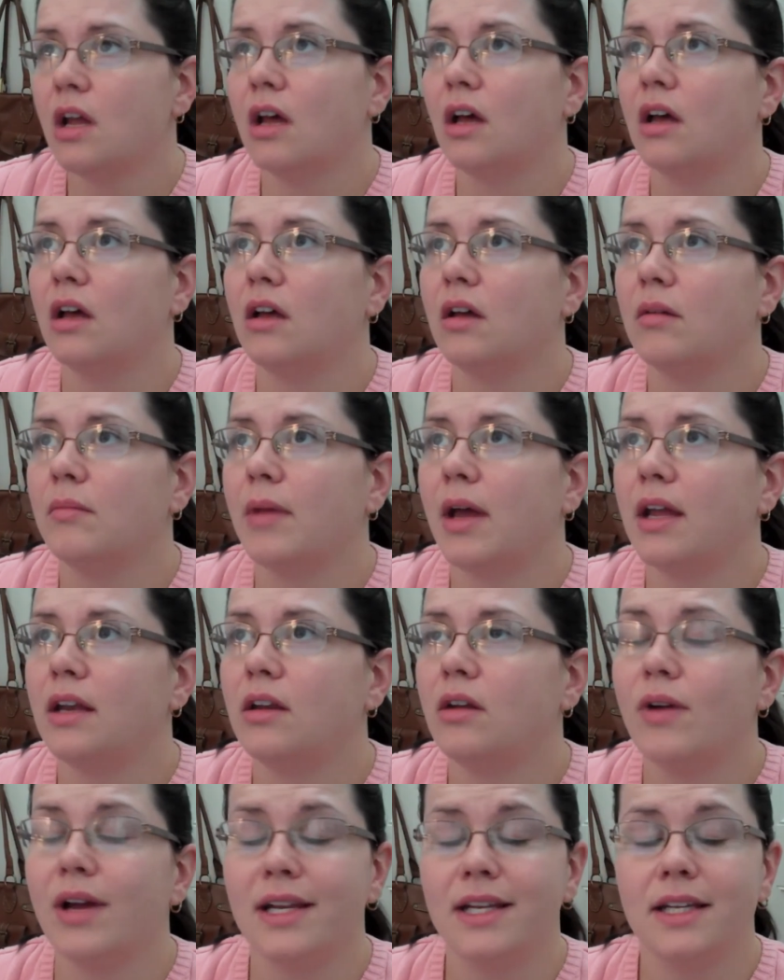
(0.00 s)
I
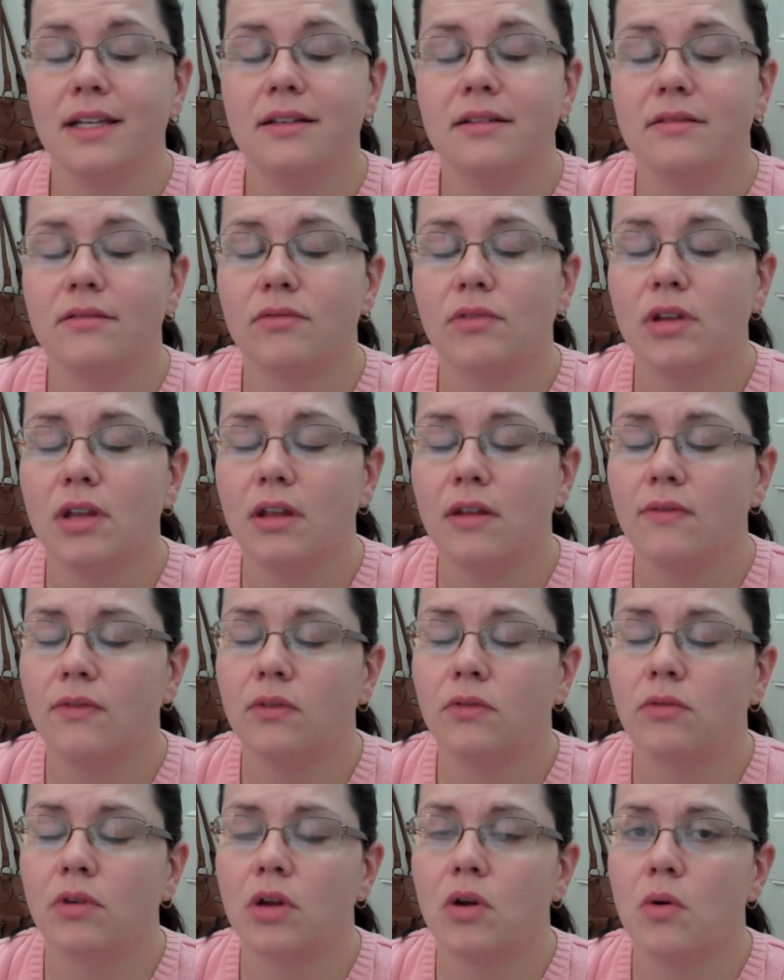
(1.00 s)
know I didn't
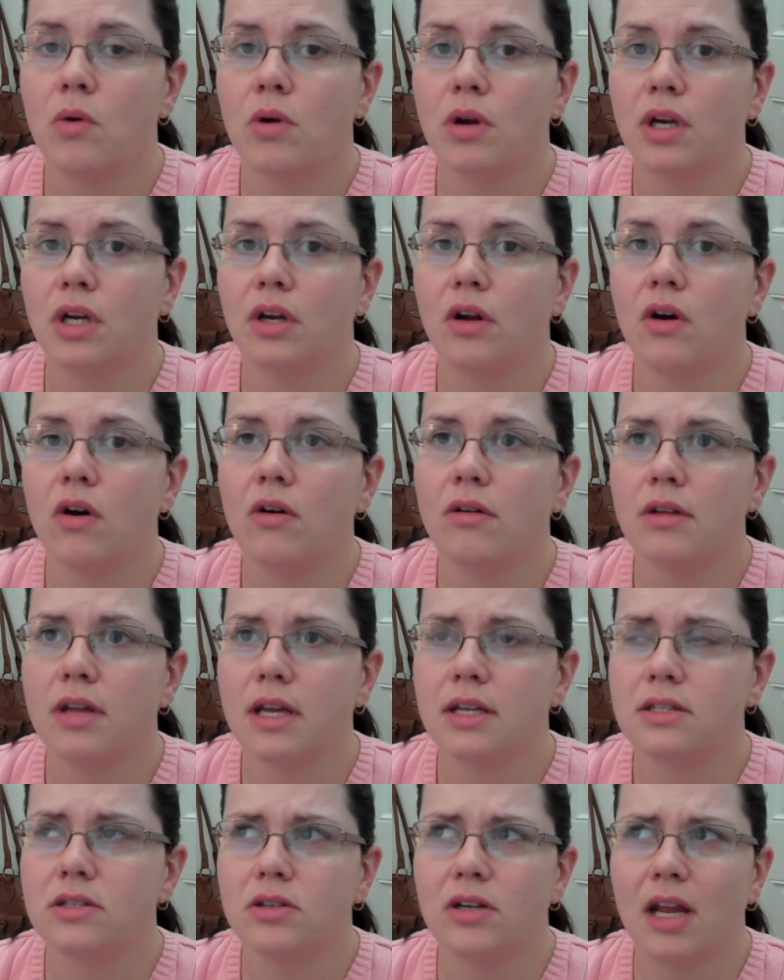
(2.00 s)
even record it all
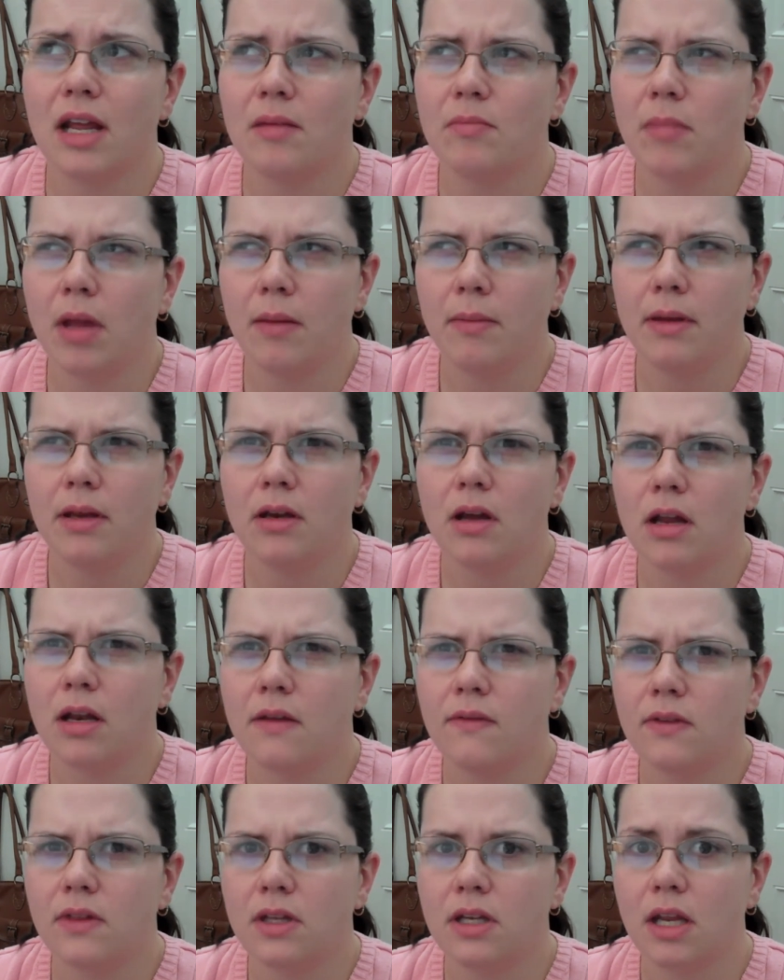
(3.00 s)
yesterday and maybe not
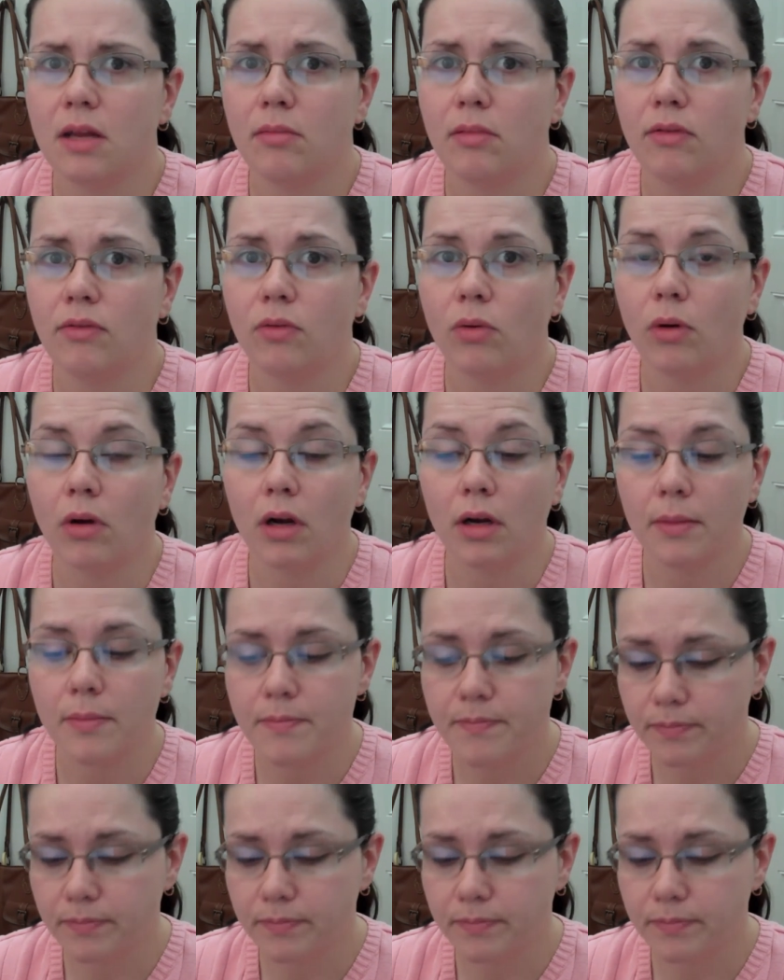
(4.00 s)
even the day before